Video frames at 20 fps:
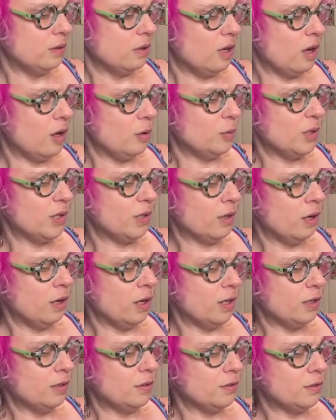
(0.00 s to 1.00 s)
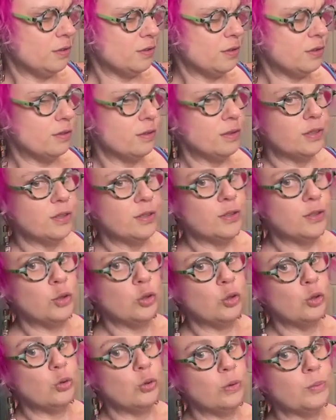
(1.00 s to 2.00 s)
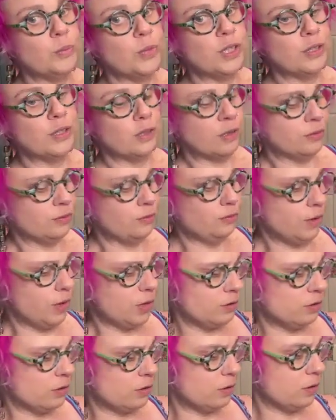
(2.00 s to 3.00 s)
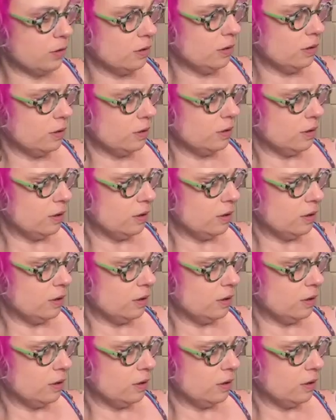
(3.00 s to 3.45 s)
I'll be the heist. You be the confessor.